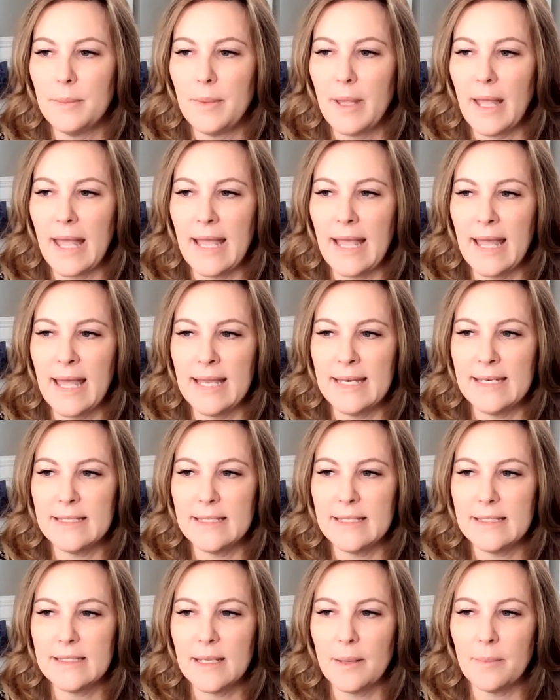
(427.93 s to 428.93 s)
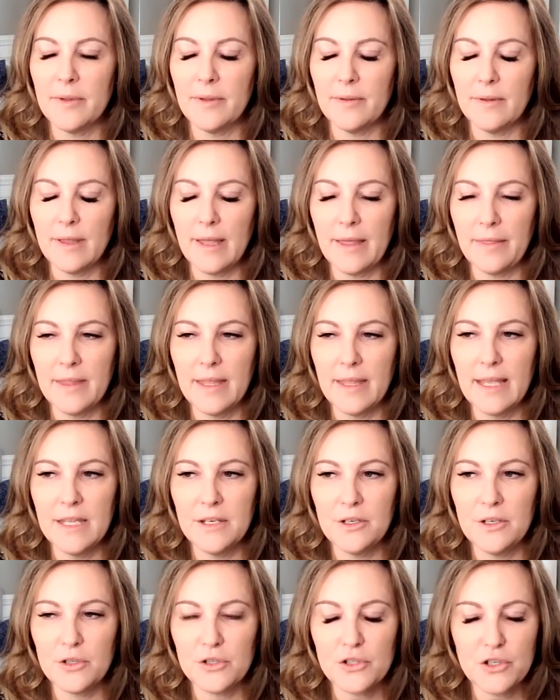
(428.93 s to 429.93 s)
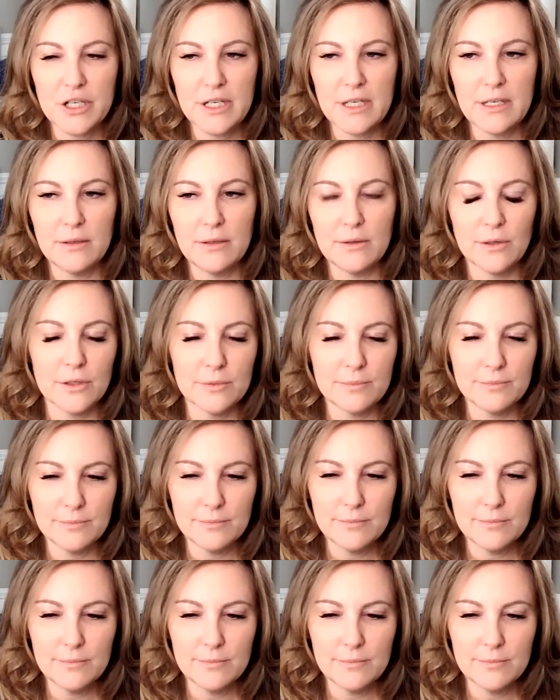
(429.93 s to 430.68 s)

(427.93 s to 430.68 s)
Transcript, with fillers: and some and the industry or